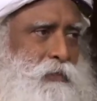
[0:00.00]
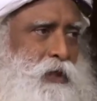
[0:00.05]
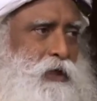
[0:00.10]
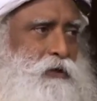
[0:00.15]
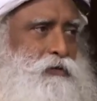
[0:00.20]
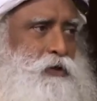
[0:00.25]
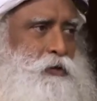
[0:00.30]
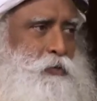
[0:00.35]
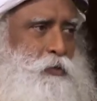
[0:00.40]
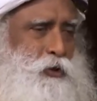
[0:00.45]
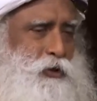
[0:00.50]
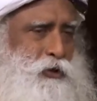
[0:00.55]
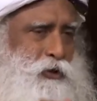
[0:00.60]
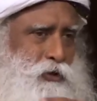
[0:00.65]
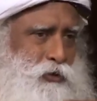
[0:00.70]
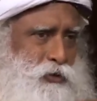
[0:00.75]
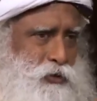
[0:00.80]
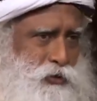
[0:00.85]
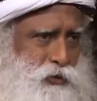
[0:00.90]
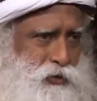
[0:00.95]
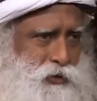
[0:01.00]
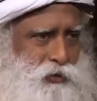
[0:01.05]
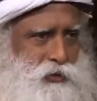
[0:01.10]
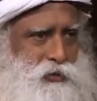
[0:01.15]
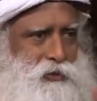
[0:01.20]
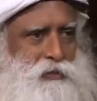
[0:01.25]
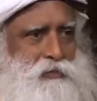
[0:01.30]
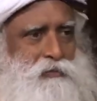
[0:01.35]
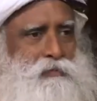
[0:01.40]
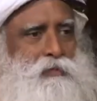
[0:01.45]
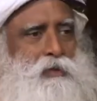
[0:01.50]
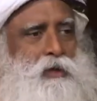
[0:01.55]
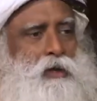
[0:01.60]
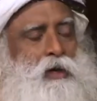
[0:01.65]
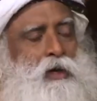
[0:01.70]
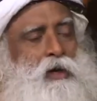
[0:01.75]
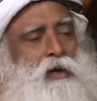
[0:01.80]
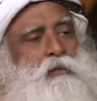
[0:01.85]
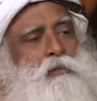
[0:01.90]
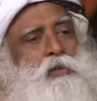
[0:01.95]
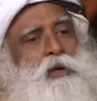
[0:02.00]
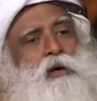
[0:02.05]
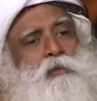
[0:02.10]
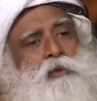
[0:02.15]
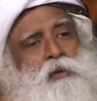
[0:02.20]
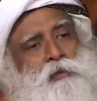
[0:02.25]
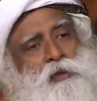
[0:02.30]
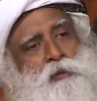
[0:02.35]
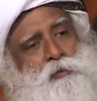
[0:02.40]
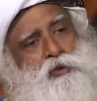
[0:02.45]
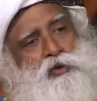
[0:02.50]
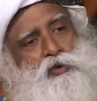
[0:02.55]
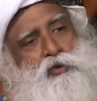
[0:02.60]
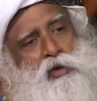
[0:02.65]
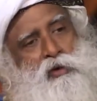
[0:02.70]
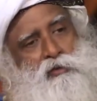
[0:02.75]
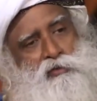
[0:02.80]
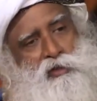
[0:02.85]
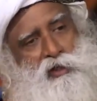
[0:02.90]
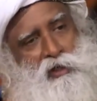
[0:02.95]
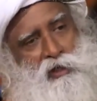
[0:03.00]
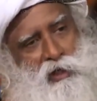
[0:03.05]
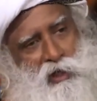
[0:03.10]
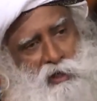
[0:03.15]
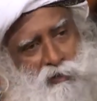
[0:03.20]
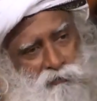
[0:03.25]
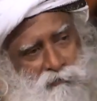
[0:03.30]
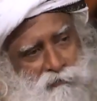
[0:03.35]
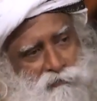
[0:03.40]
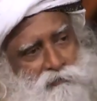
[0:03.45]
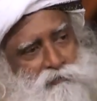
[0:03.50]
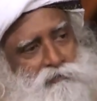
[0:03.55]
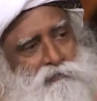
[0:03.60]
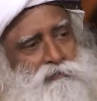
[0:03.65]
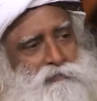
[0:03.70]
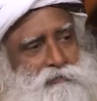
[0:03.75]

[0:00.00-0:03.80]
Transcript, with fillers: It was put to use, probably throughout their life